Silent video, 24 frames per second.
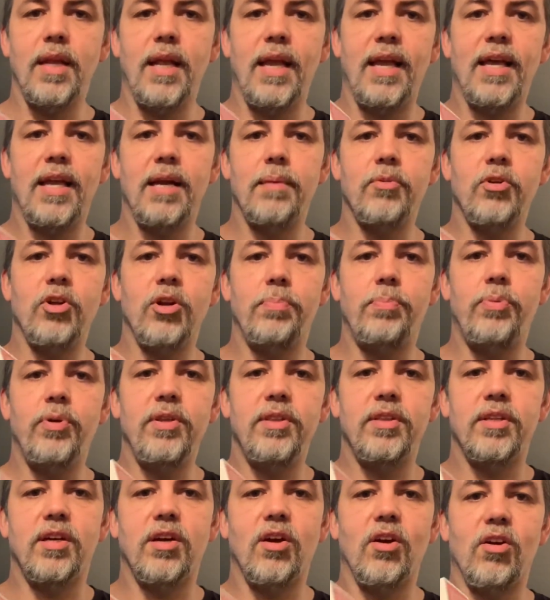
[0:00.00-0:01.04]
and I'm going to
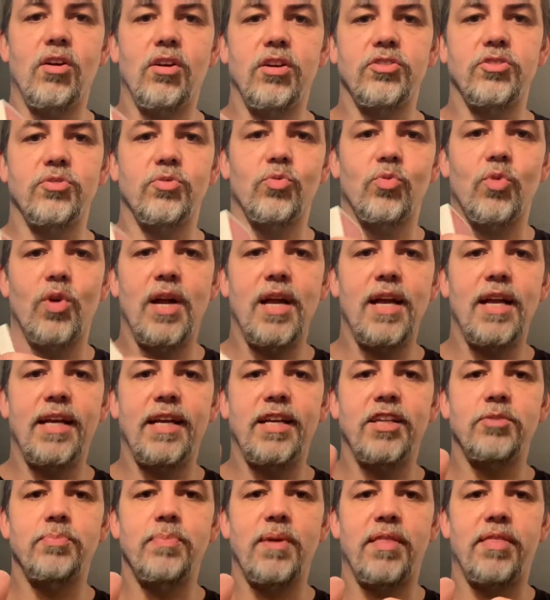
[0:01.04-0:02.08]
put the cards right
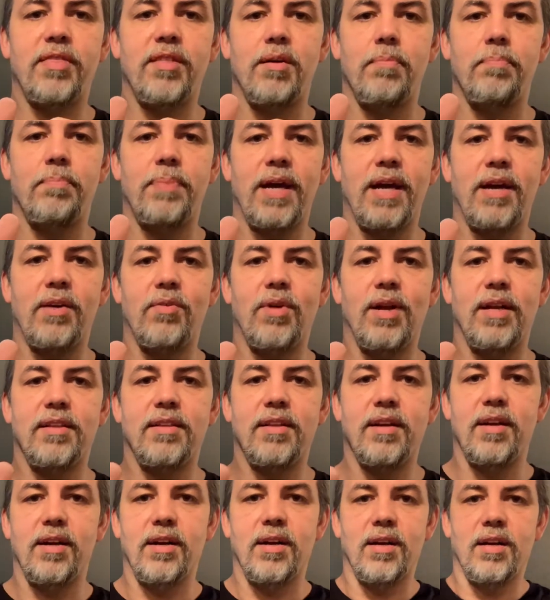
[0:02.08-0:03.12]
against my thumb pad right
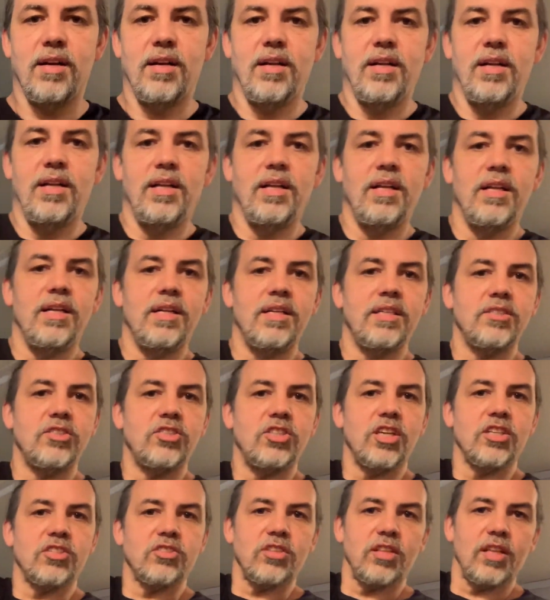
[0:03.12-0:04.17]
there,
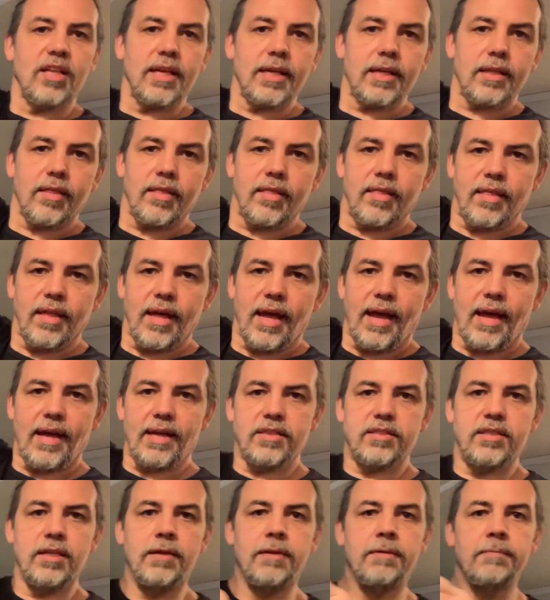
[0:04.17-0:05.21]
just like
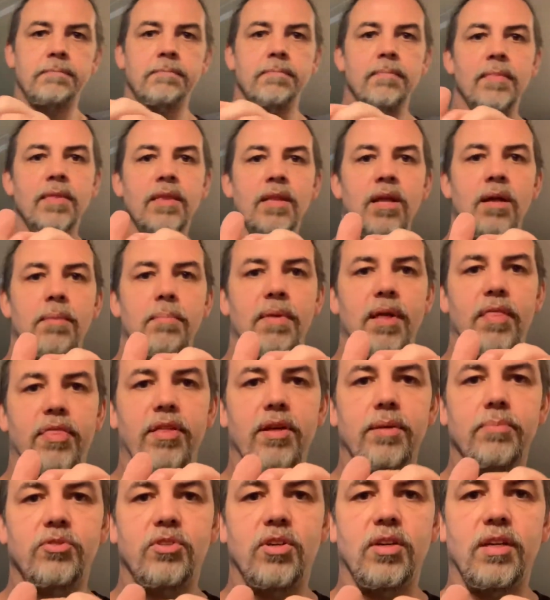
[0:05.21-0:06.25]
that. My
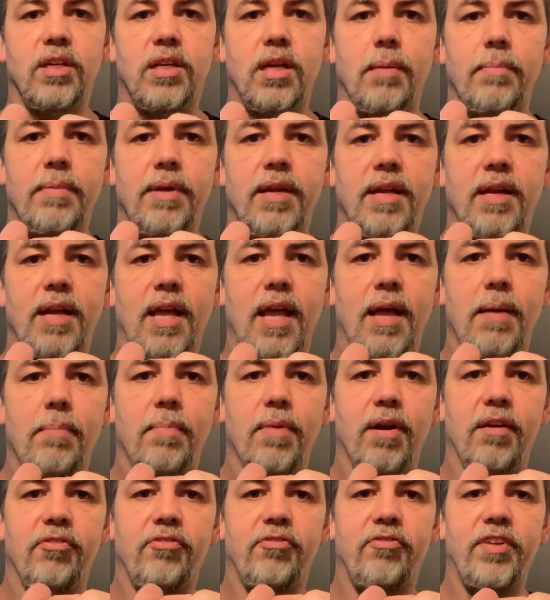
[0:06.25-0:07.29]
thumb's going to come in, and
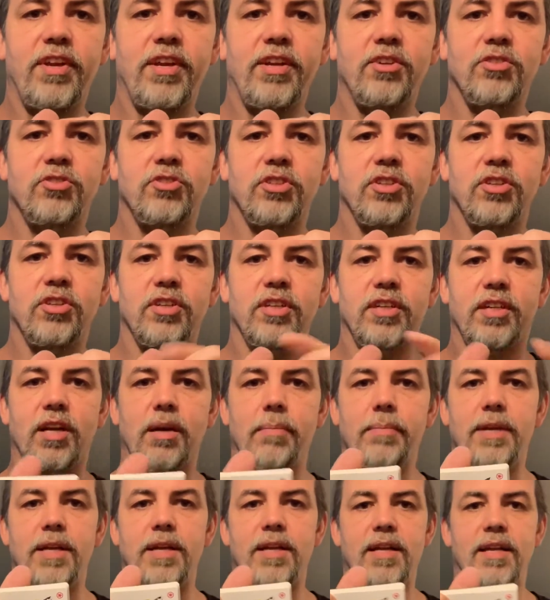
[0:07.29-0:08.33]
my fingers are going to
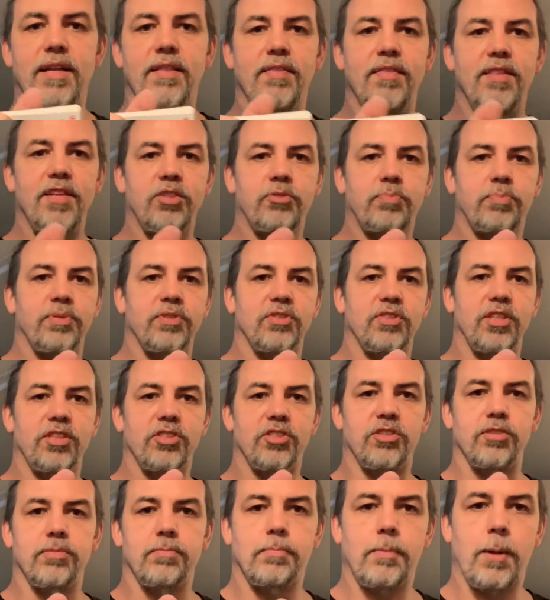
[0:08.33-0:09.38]
come in this
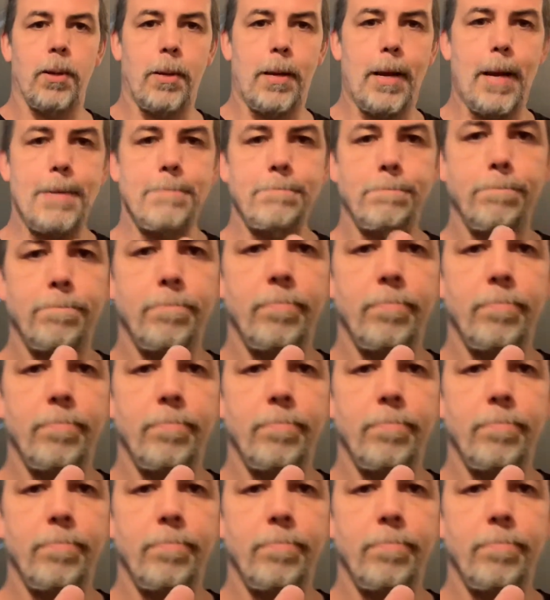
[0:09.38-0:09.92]
position, okay?